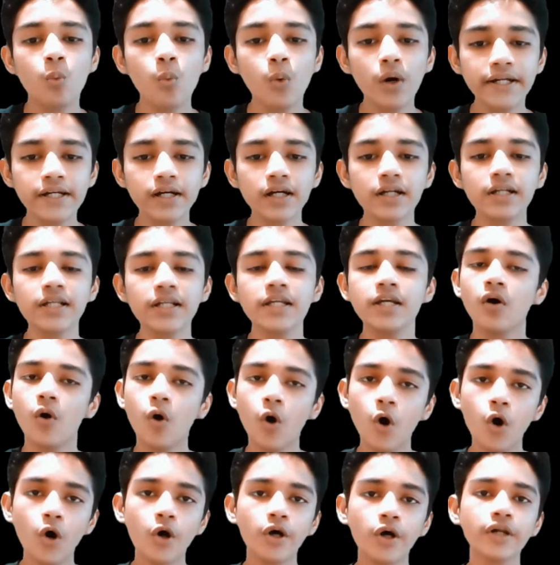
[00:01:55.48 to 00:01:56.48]
vertically
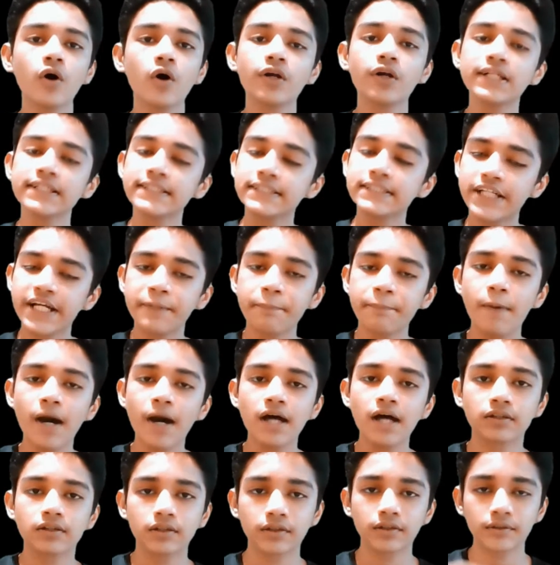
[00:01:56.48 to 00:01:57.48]
or on a straight
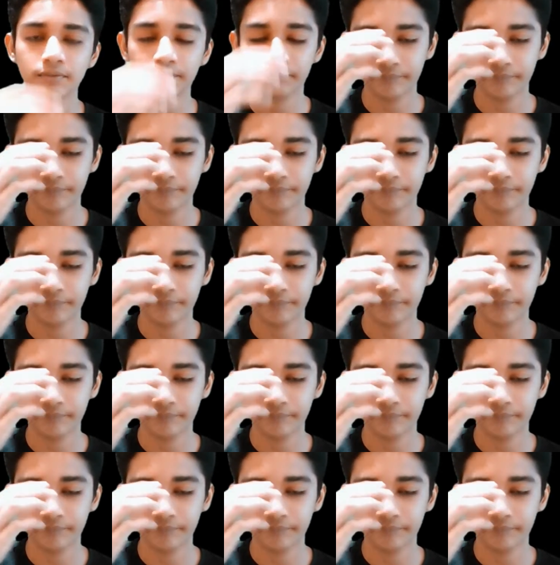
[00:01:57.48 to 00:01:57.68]
path.